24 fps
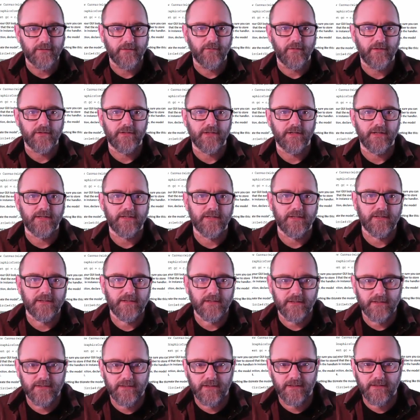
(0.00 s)
So if I change this
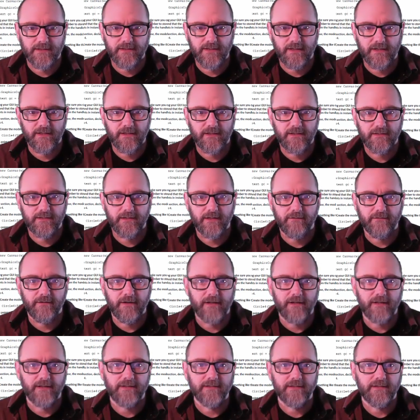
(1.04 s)
to 60, set
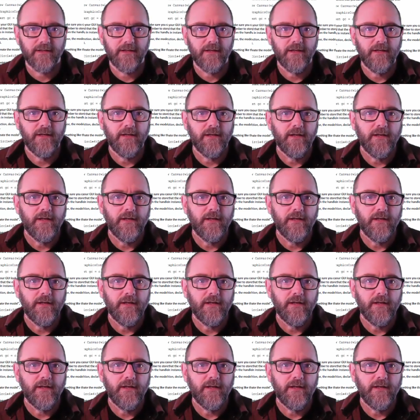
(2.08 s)
radius.